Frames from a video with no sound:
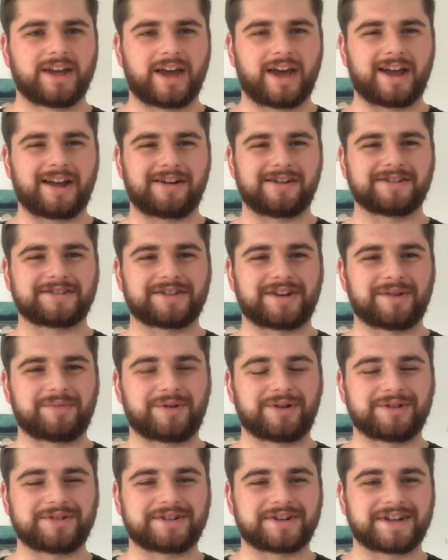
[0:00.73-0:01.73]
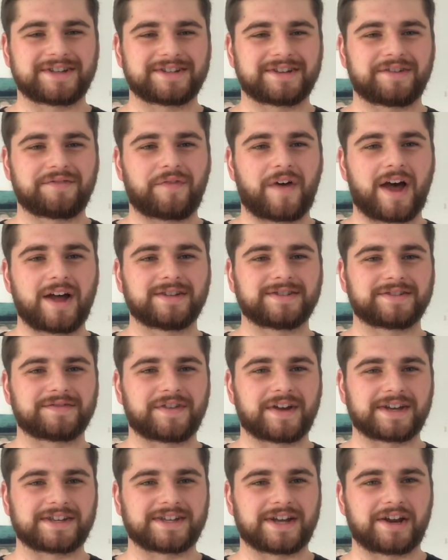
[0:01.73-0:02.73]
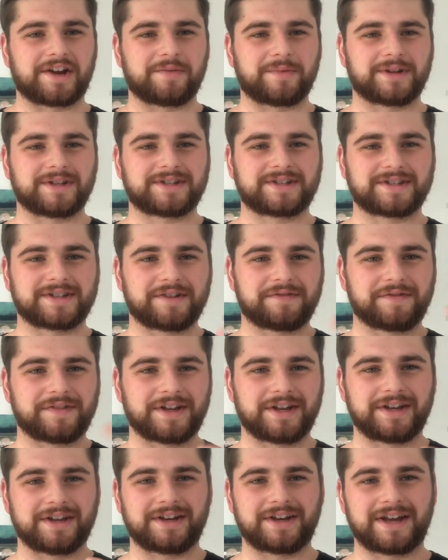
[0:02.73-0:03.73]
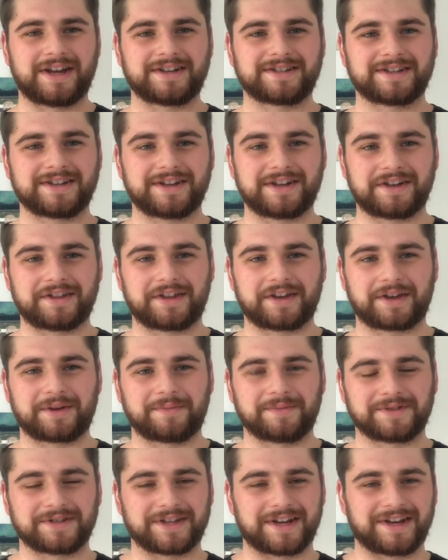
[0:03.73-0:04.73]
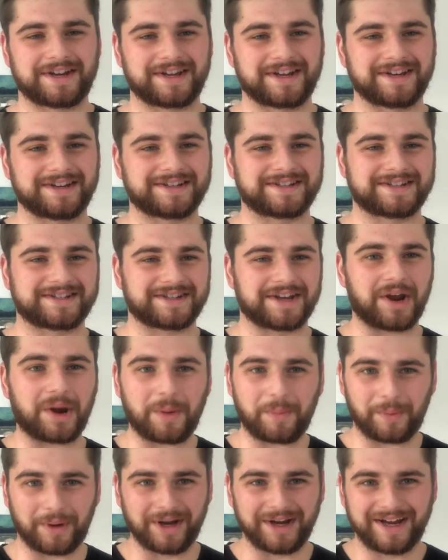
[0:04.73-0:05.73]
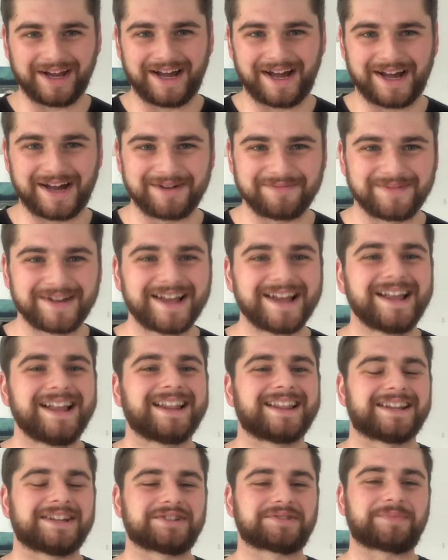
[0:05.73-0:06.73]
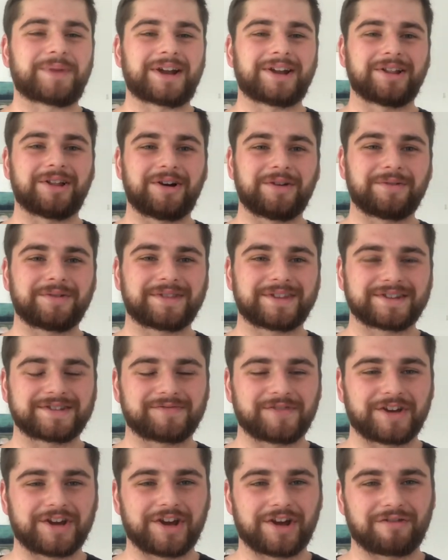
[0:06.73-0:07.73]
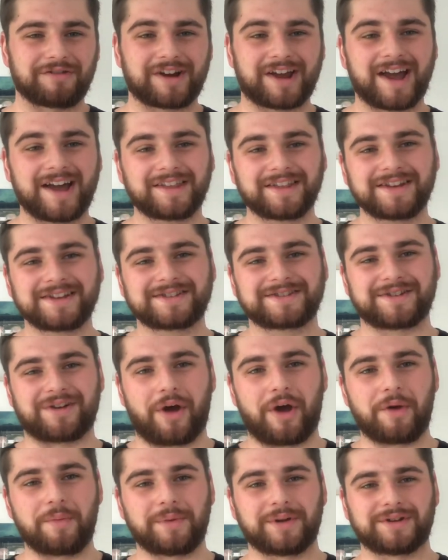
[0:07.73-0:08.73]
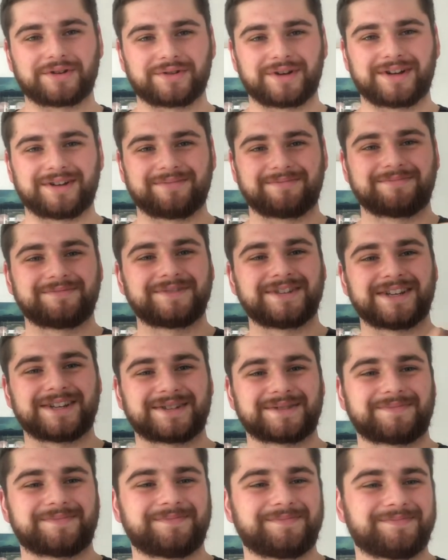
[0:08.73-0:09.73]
Hey guys, I apologize in advance if I sound a bit sniffly and nasally. I think I'm starting to get sick, but let's battle on with this video regardless, so I hope you enjoy it. Cheers.